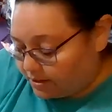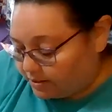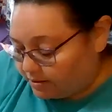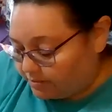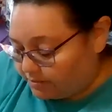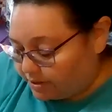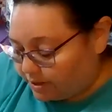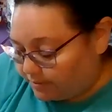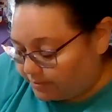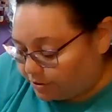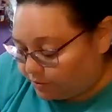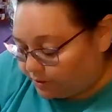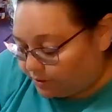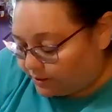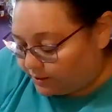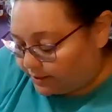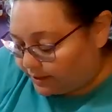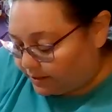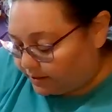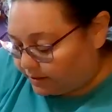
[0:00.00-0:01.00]
Sometimes you
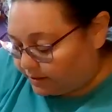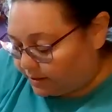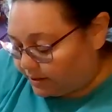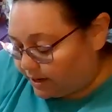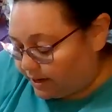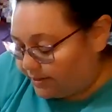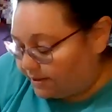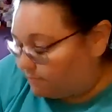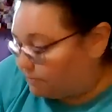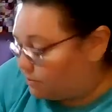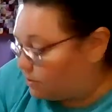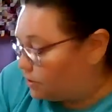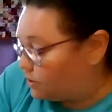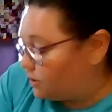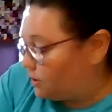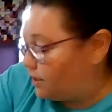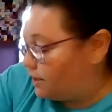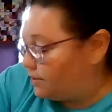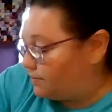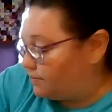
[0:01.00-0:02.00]
can tell. And then we're
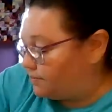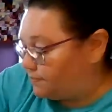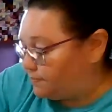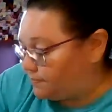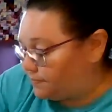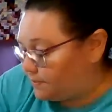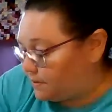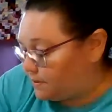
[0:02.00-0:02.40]
just going to